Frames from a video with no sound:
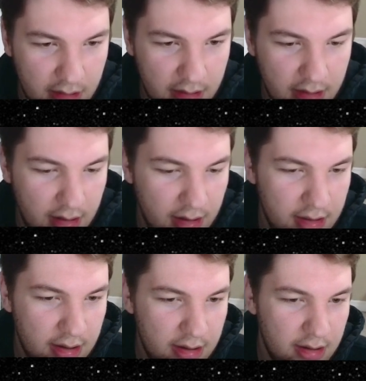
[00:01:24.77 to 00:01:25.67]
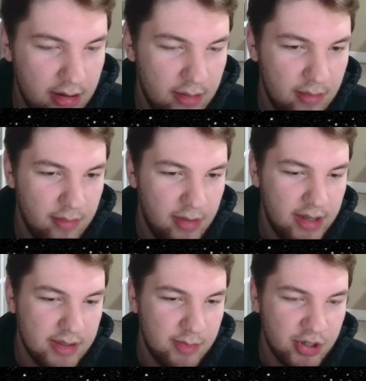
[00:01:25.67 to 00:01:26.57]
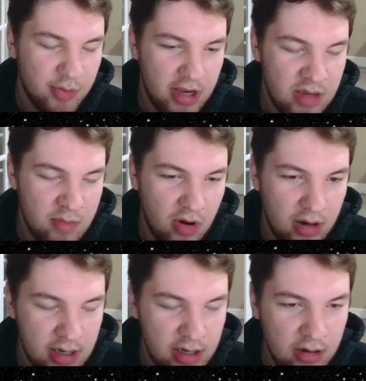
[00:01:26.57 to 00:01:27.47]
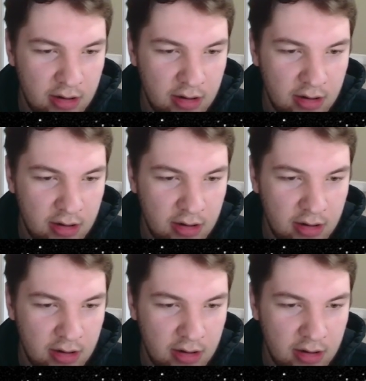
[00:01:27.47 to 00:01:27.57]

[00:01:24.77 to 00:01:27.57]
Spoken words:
And I think plans to push my e-pawn here.